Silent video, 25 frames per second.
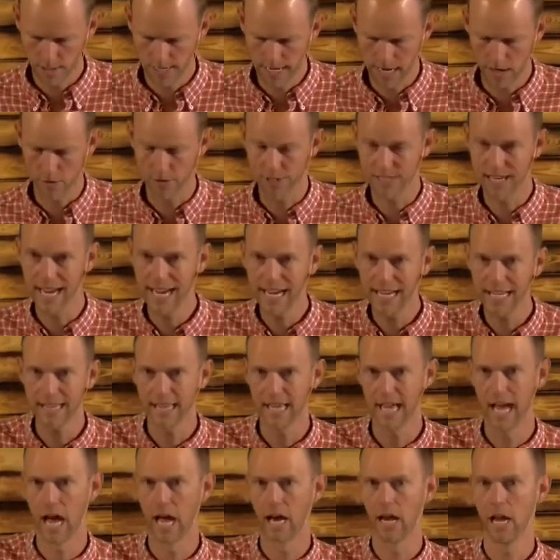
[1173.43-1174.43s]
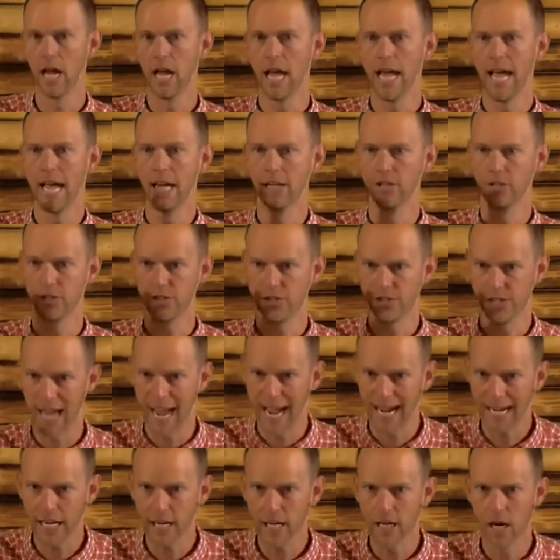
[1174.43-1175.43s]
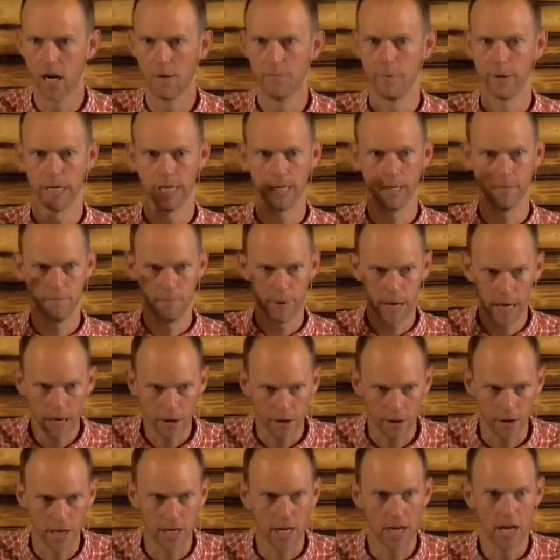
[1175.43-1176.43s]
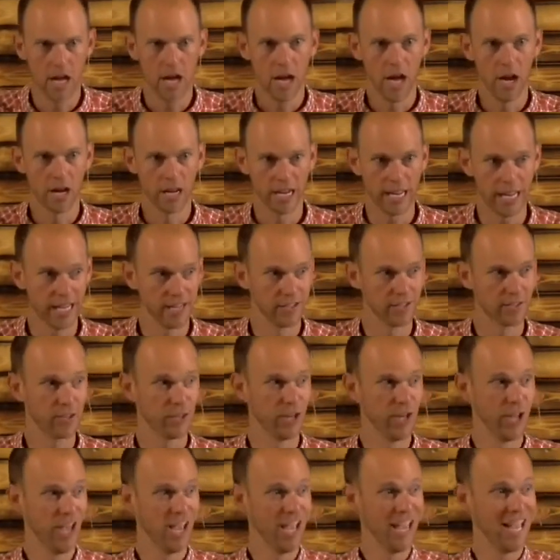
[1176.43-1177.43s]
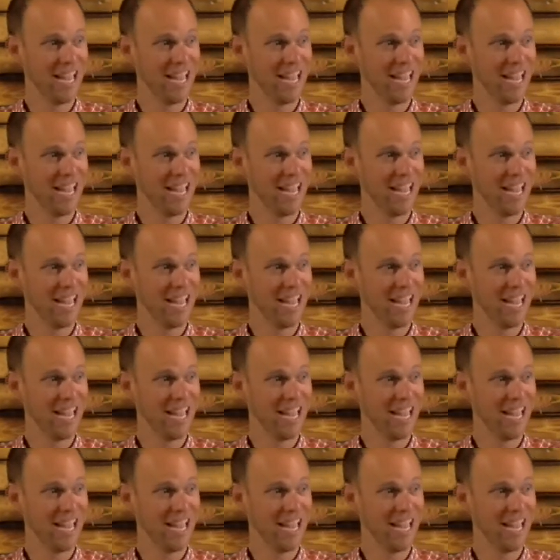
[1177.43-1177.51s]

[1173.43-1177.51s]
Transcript: Now take that and stack it up and compare it against